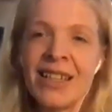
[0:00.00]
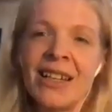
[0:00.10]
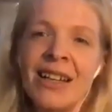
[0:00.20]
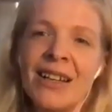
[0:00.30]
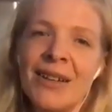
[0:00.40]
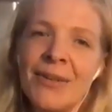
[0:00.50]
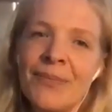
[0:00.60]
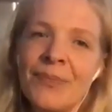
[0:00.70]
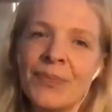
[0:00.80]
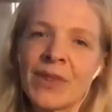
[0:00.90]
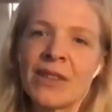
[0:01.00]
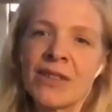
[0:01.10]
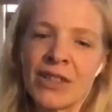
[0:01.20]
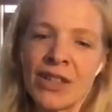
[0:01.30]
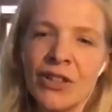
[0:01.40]
Um,
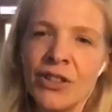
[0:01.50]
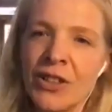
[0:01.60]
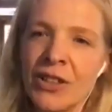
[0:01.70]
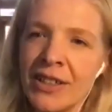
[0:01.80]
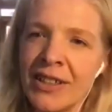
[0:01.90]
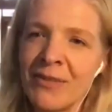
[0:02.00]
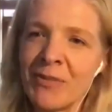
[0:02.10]
so uh,